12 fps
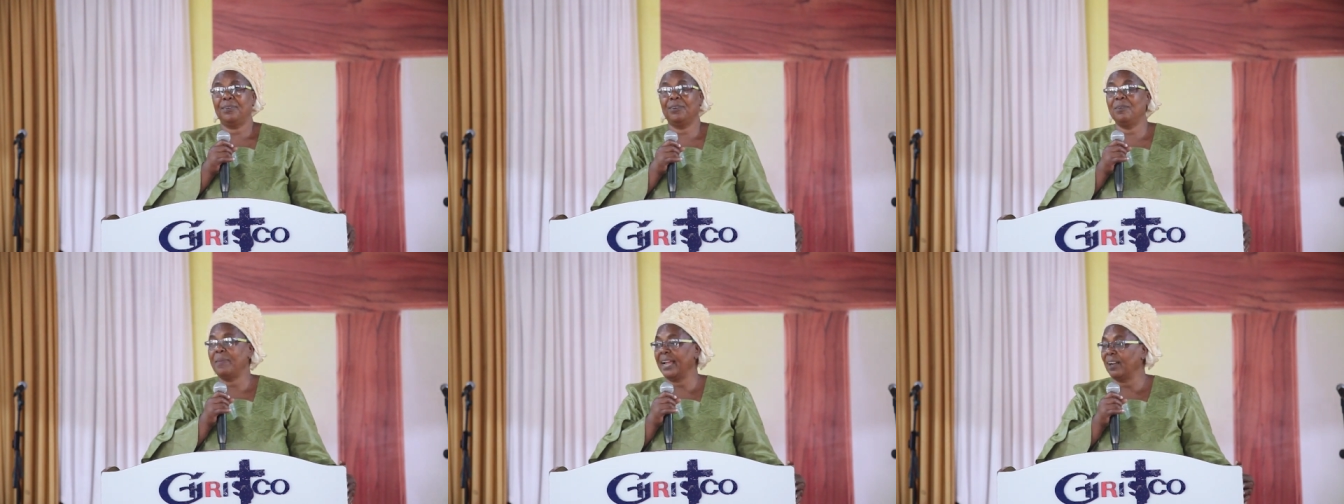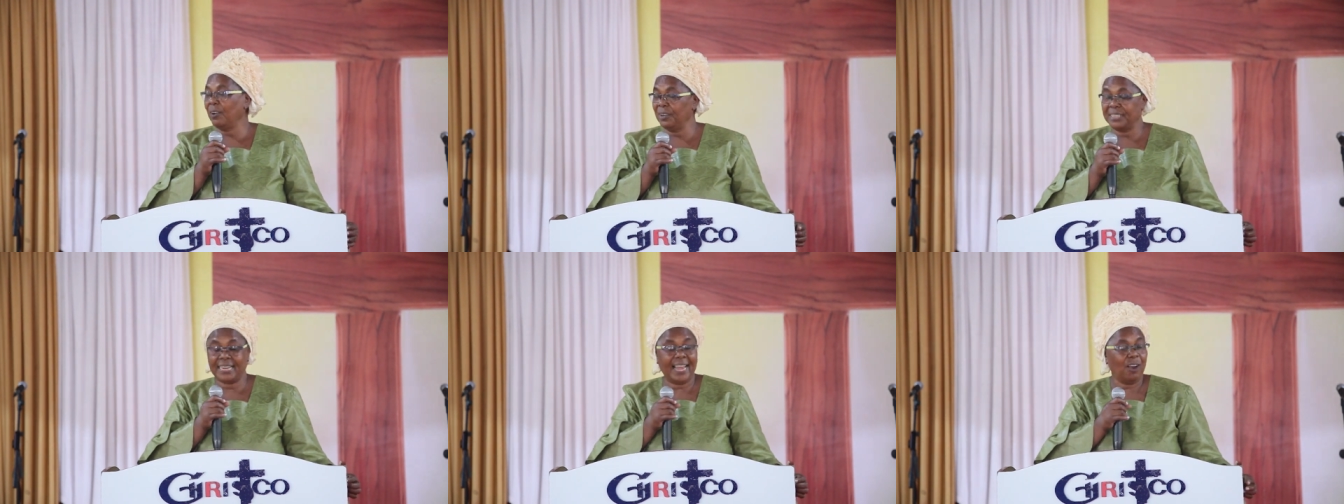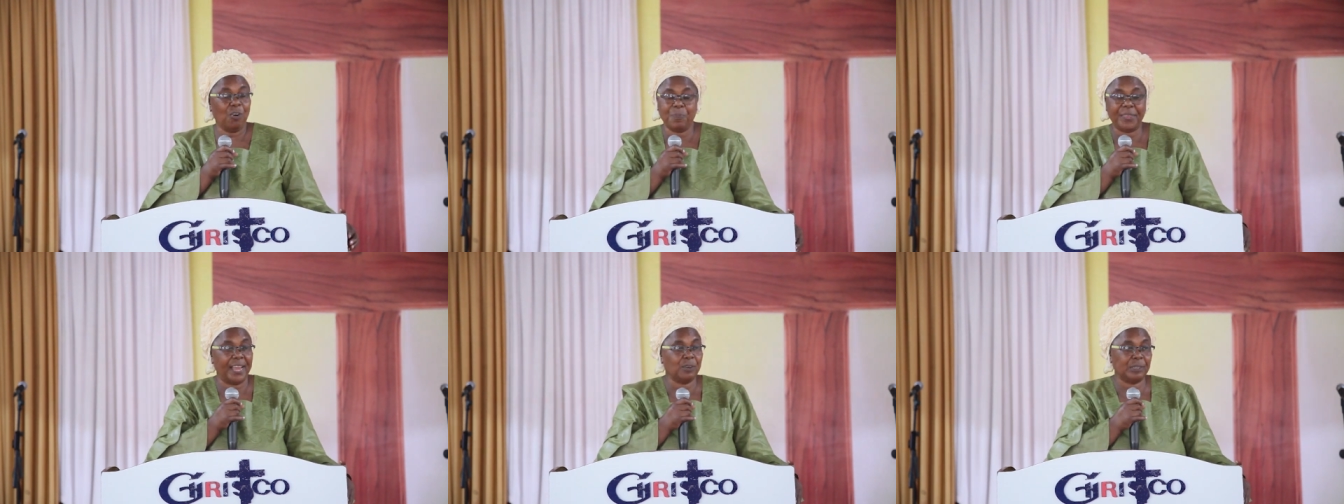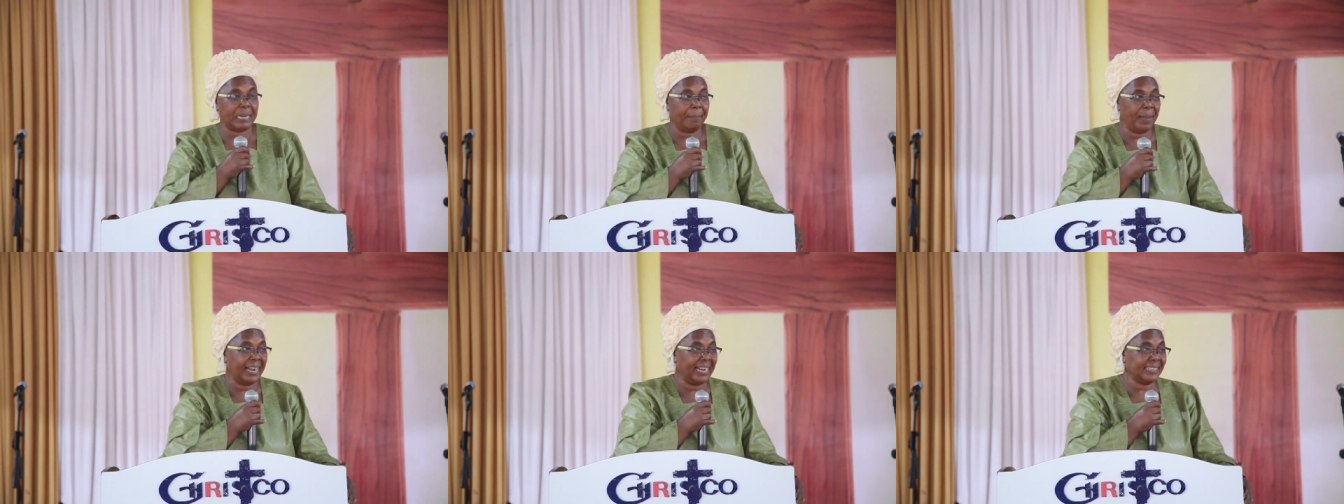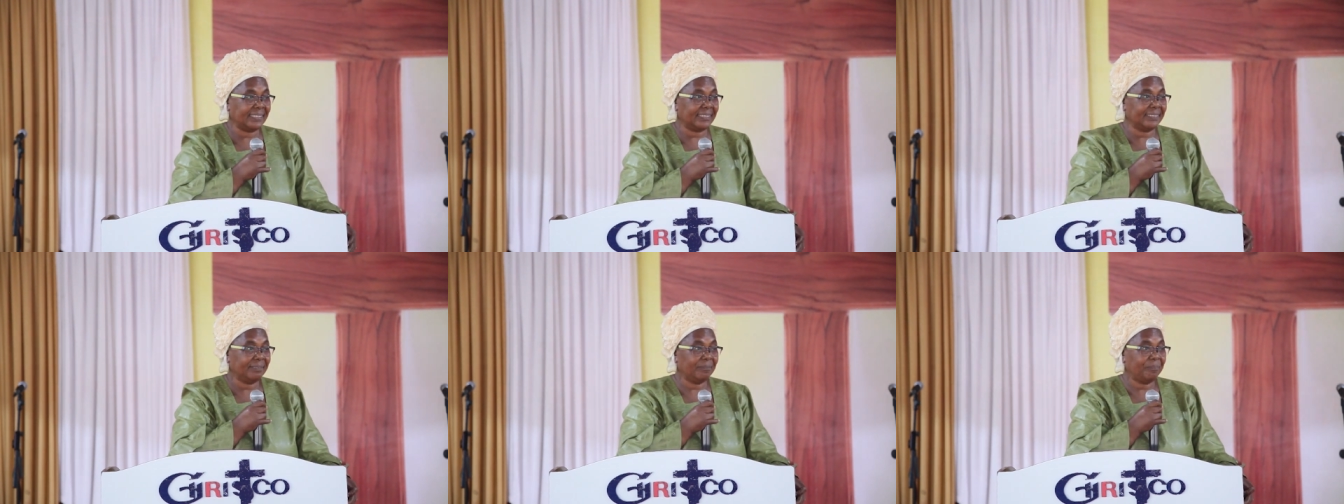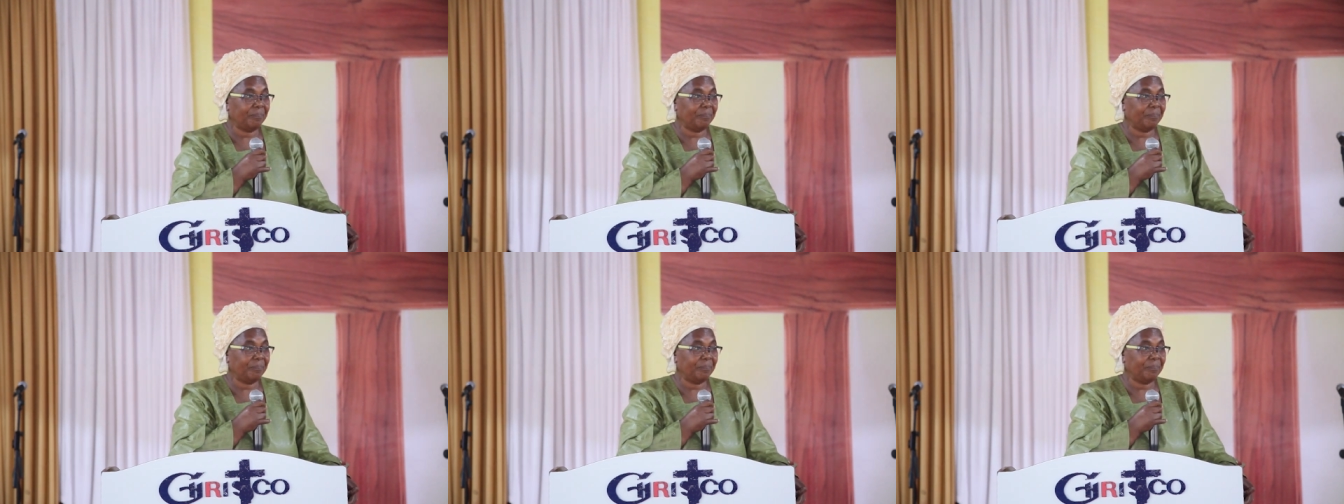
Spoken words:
Oh my God, I hope they are not among us.